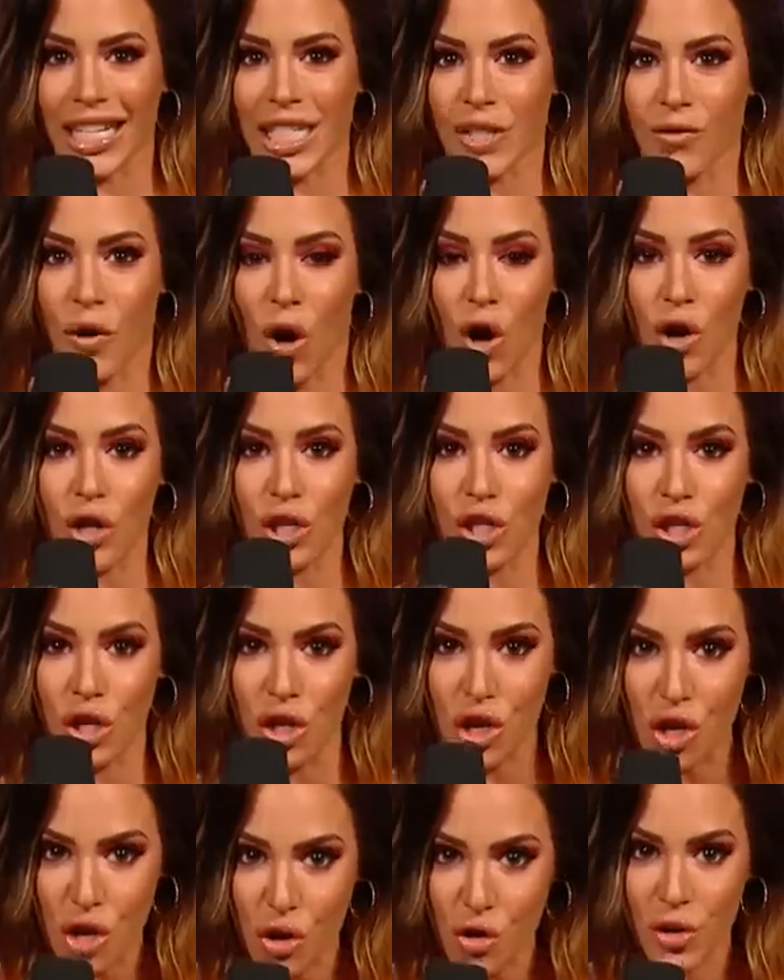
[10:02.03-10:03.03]
as far as the
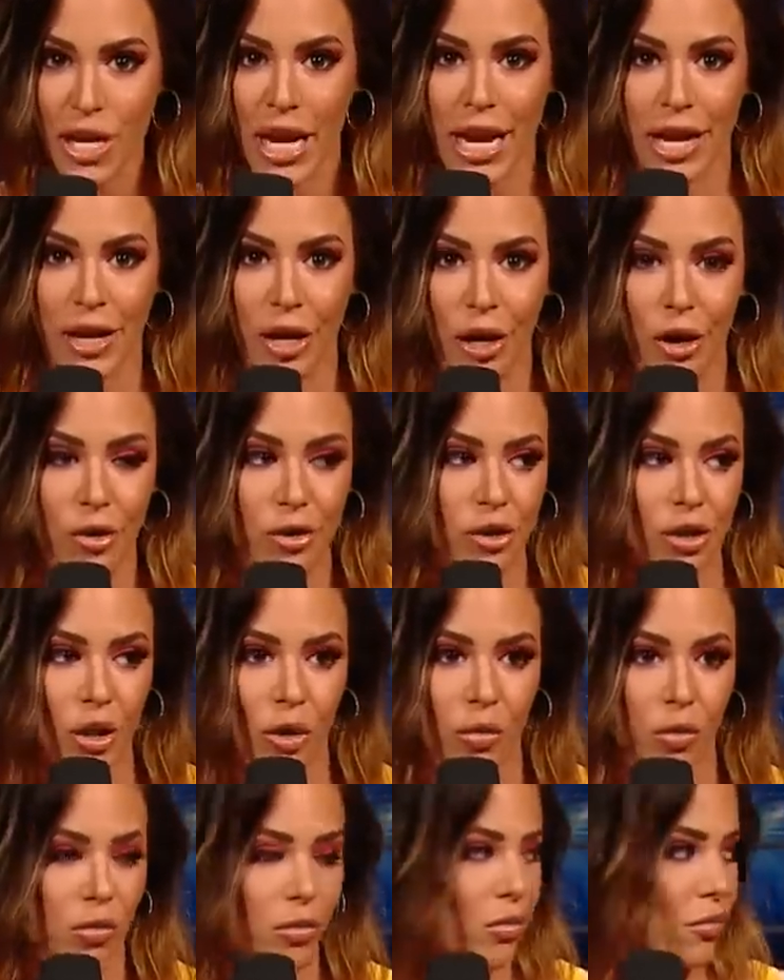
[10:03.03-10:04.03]
New Day goes,
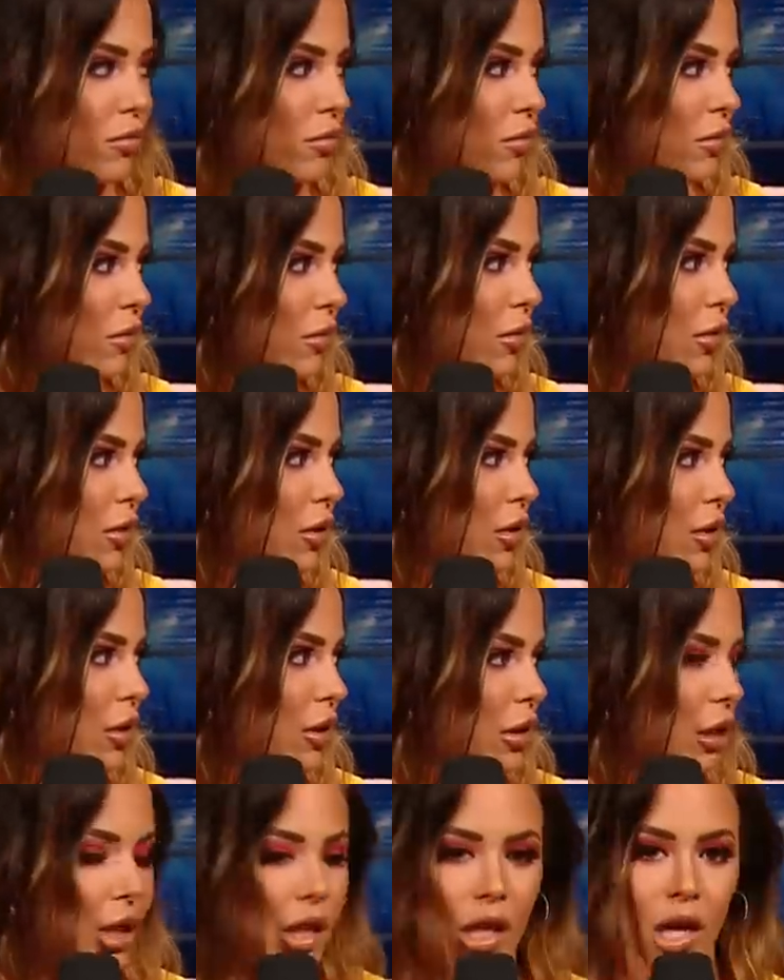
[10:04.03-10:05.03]

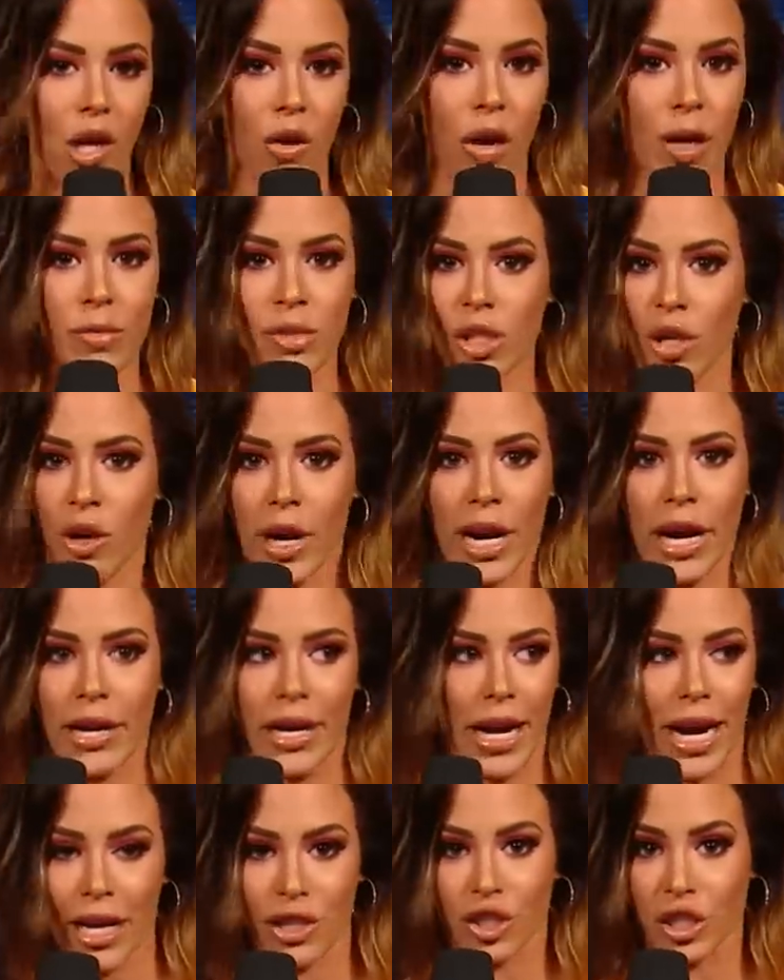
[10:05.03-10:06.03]
I'm sorry, I
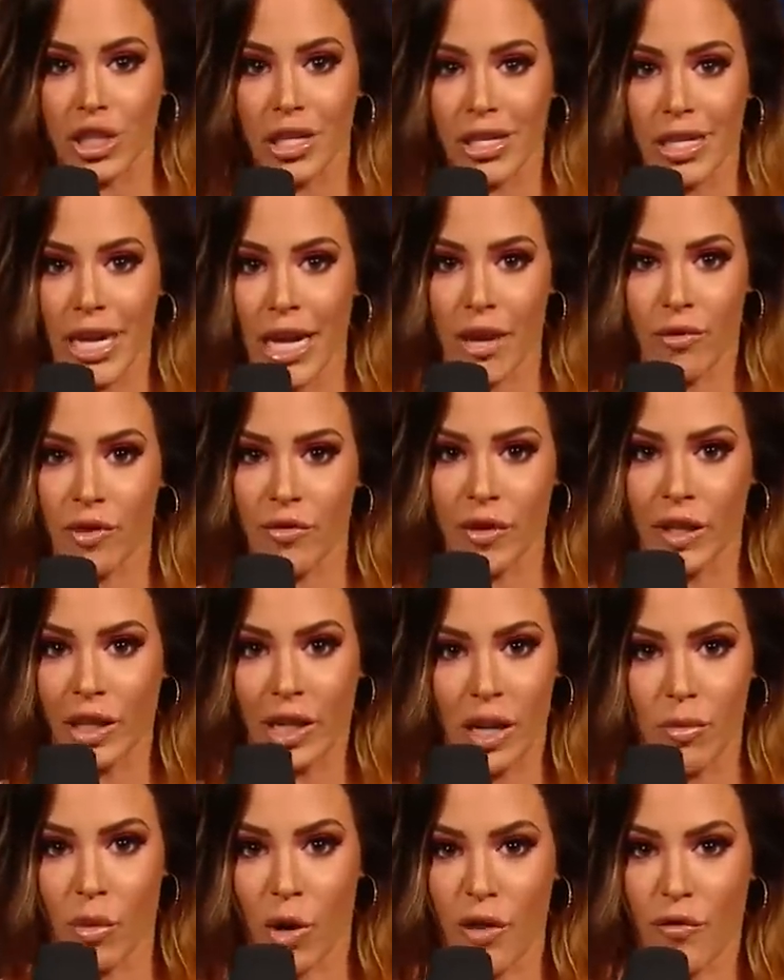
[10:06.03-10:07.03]
actually can't reveal
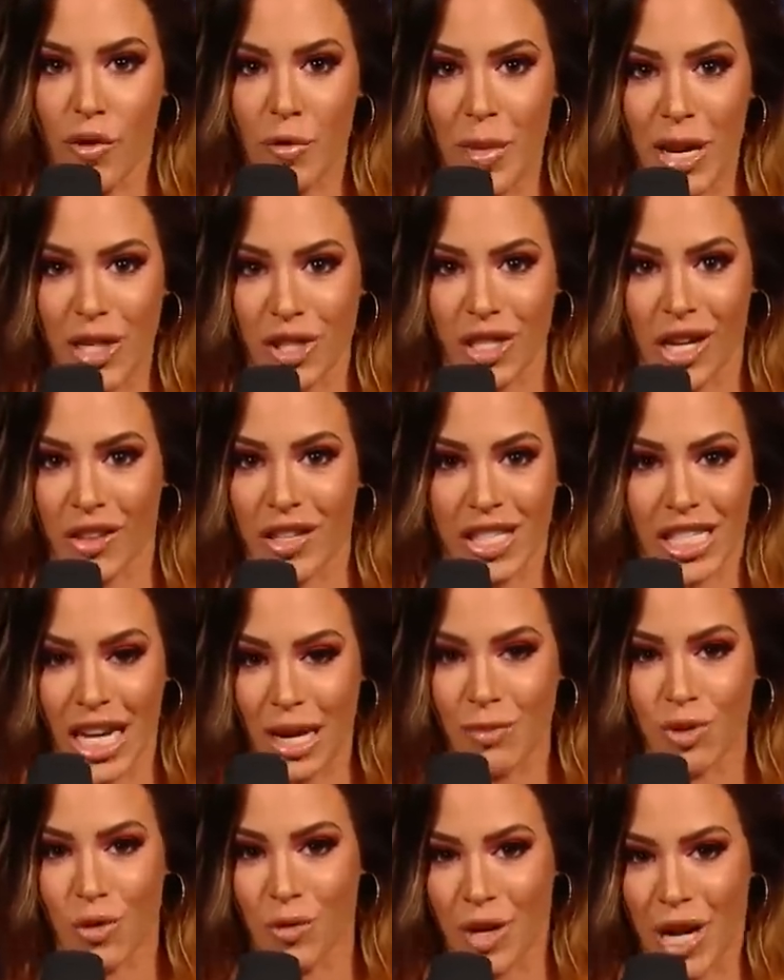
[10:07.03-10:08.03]
any more information at this
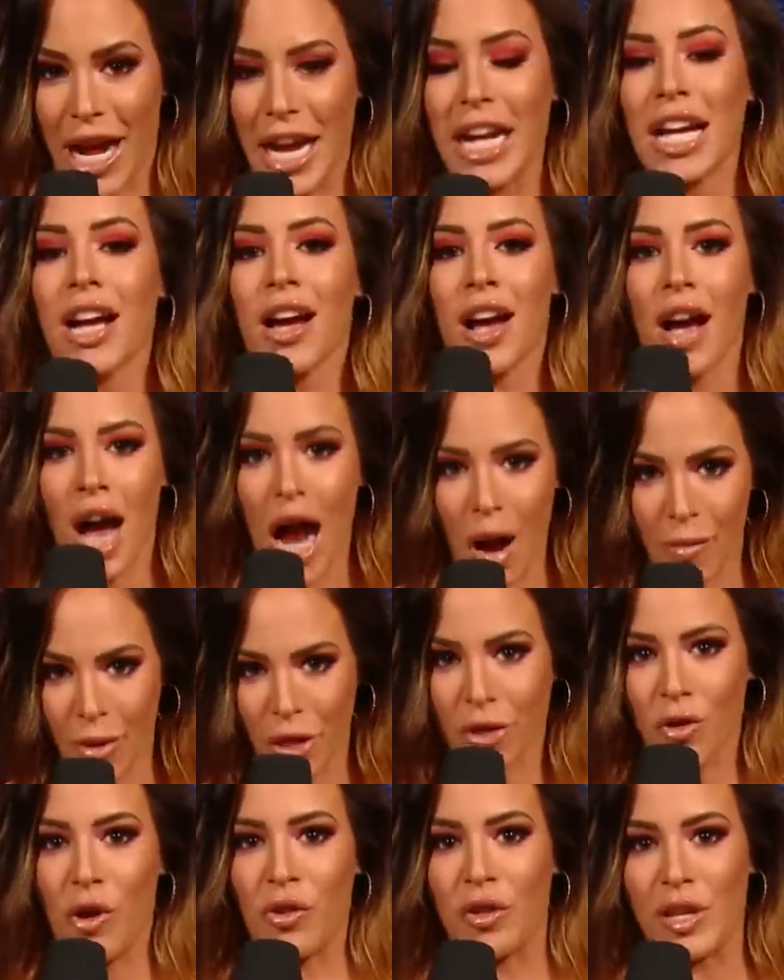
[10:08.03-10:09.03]
time. So Renee, I'm
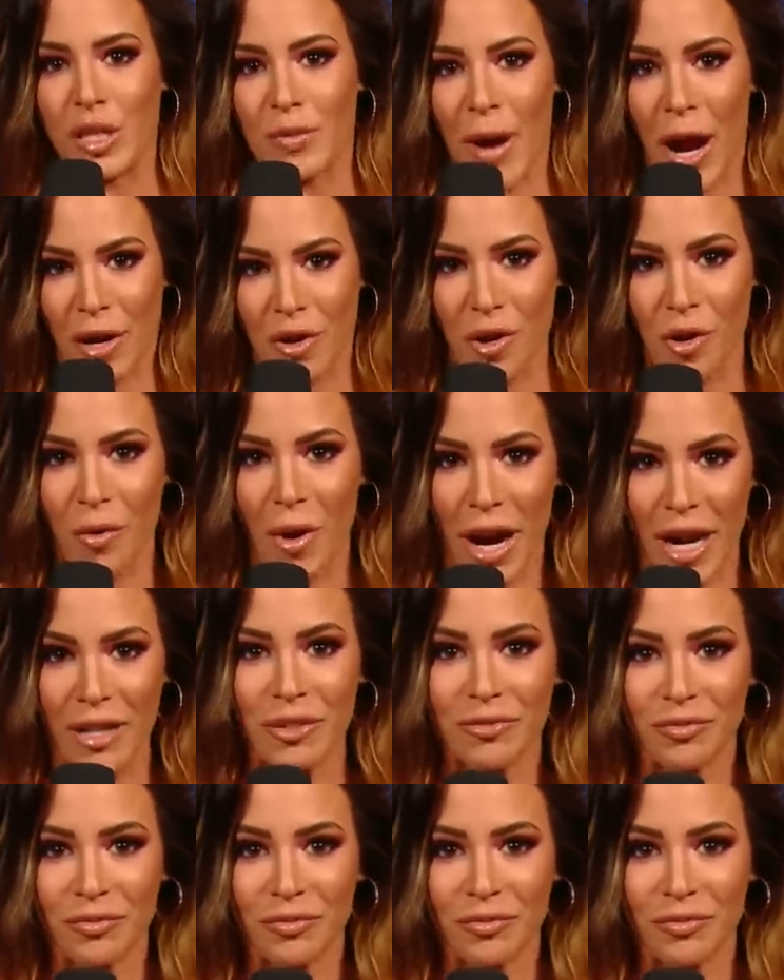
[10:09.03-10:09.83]
gonna throw things back your way.